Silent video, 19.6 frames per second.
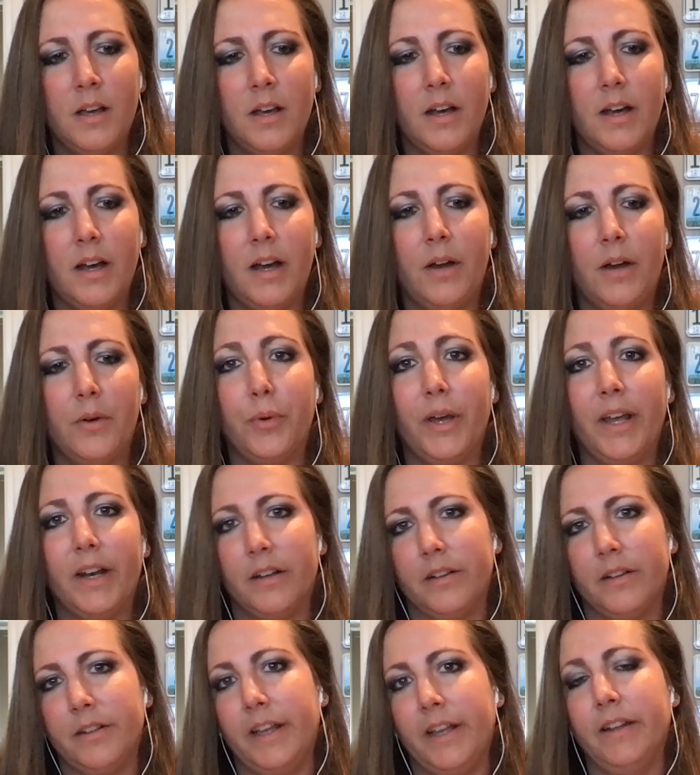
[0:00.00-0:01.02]

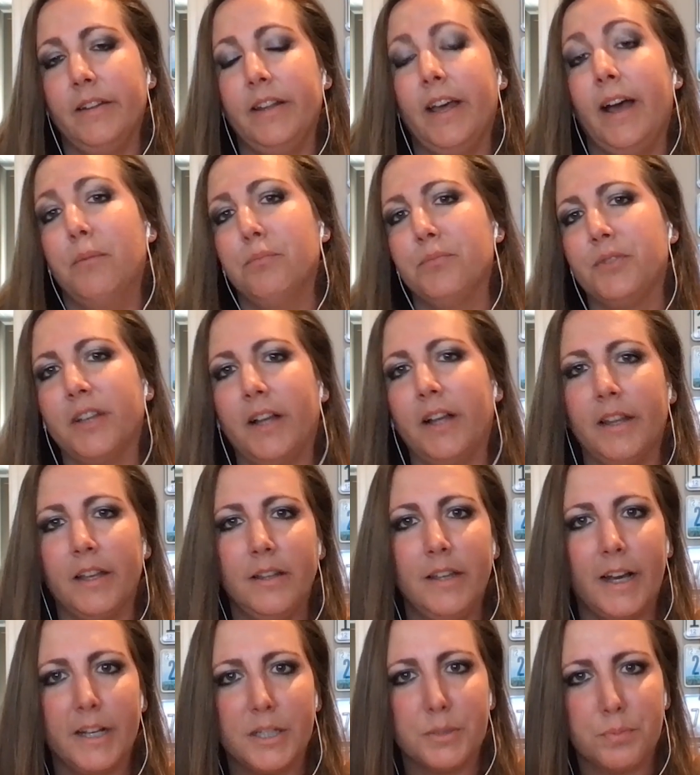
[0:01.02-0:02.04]
rather than them telling
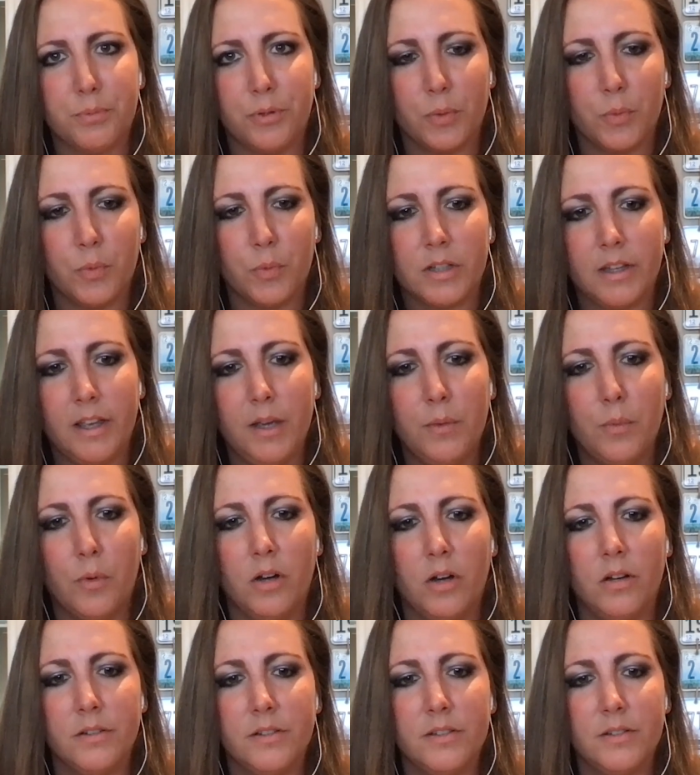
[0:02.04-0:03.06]
the expert what they
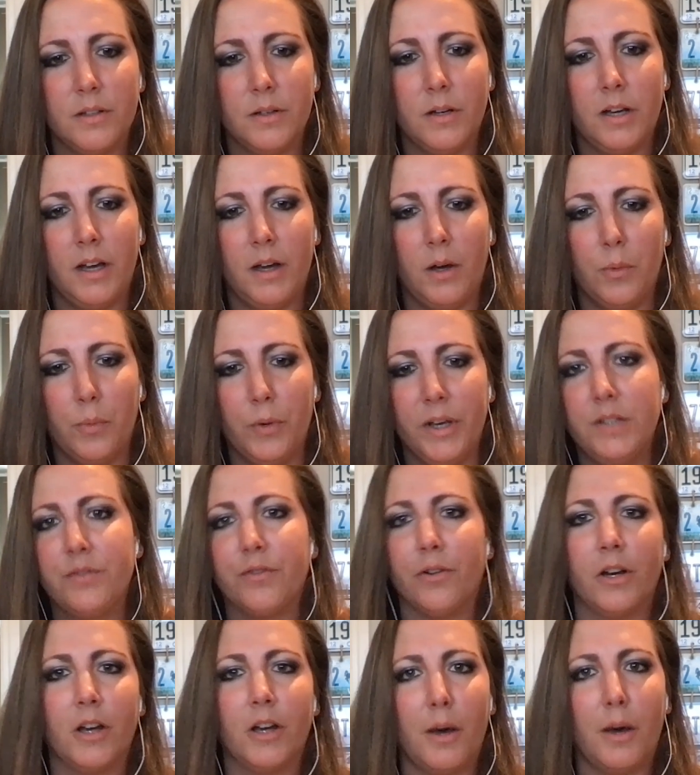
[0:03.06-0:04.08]
want, wait
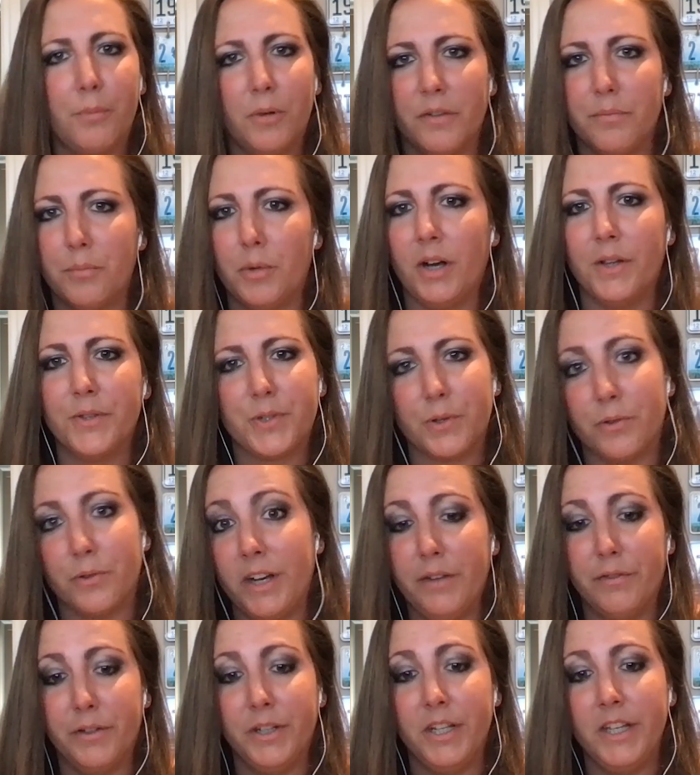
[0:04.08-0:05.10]
for a couple of months or
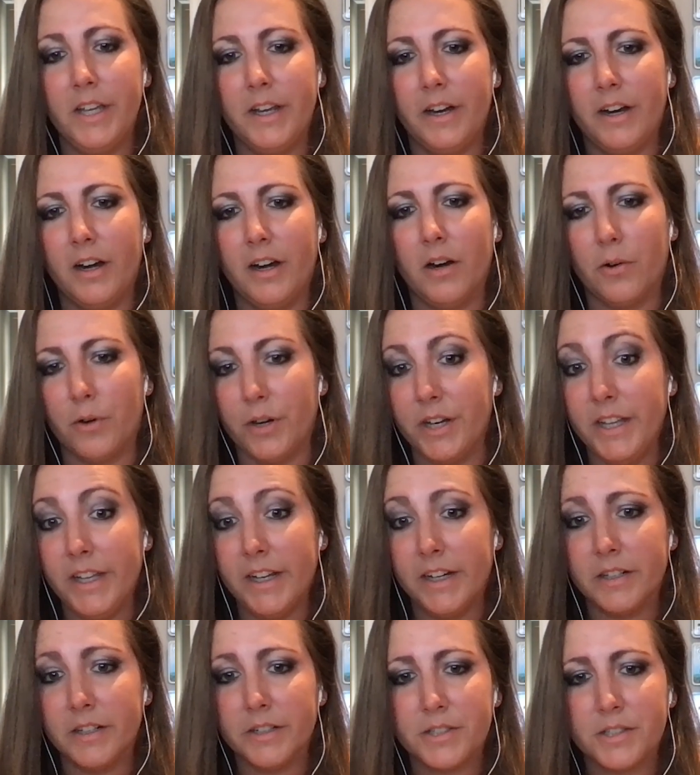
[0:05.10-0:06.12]
even a year or
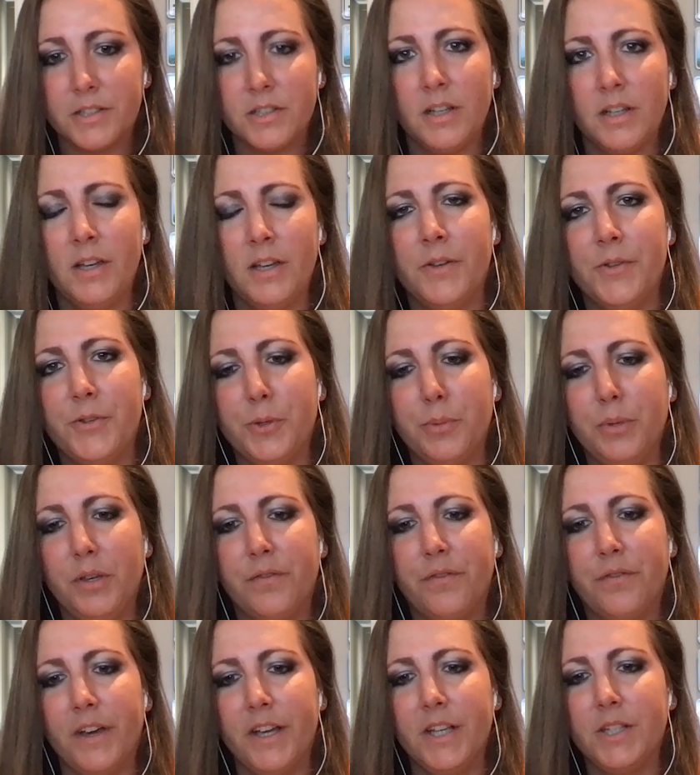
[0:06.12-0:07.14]
years to be
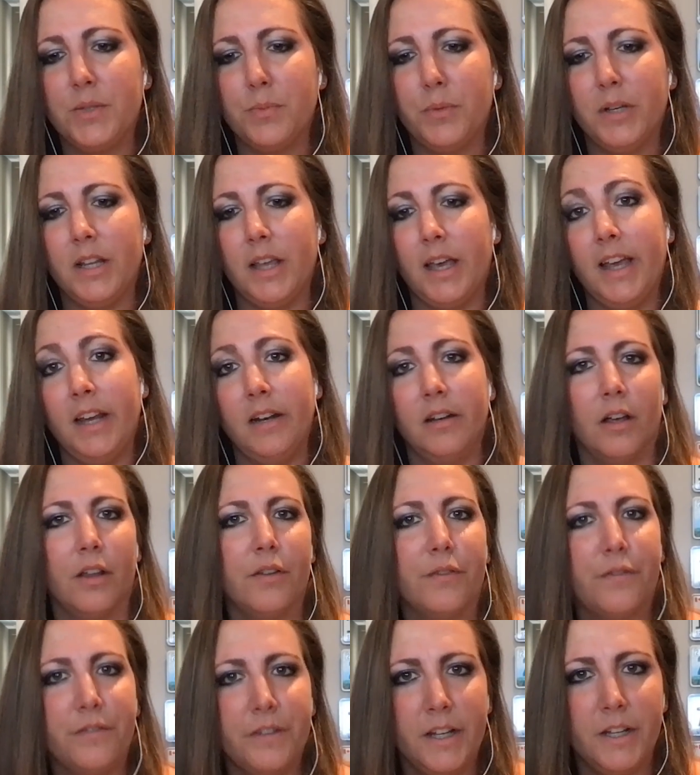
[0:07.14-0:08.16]
faced with a
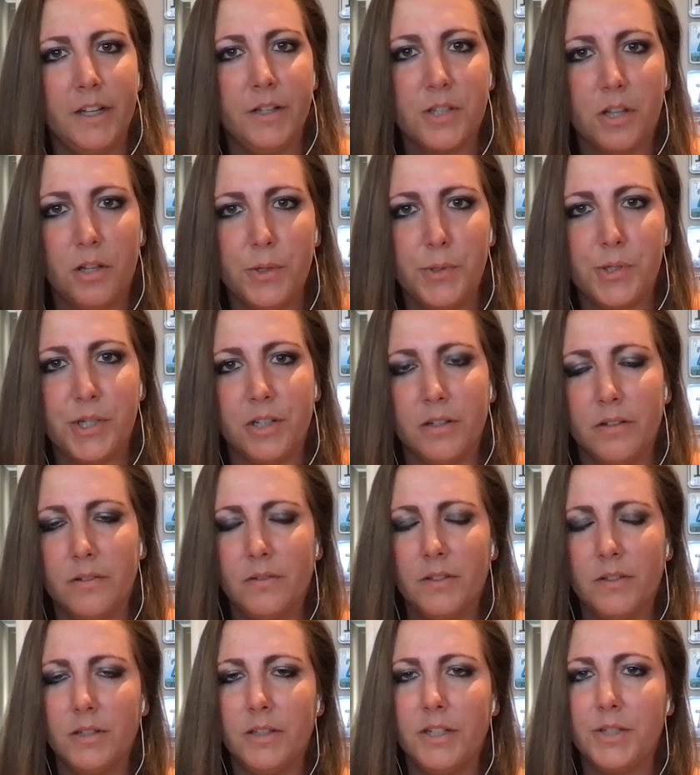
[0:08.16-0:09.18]
non-fitting solution.
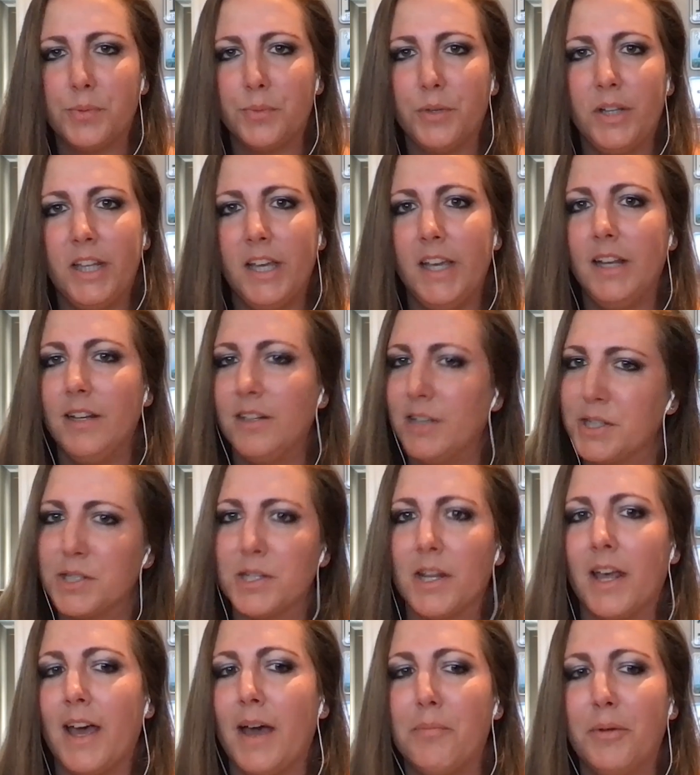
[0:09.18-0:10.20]
This really
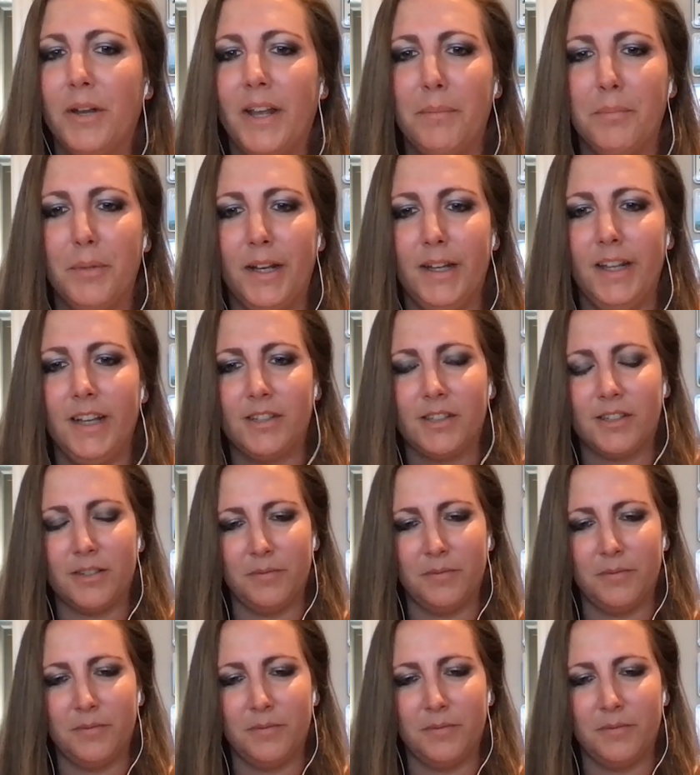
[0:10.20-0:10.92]
doesn't happen at Mendix.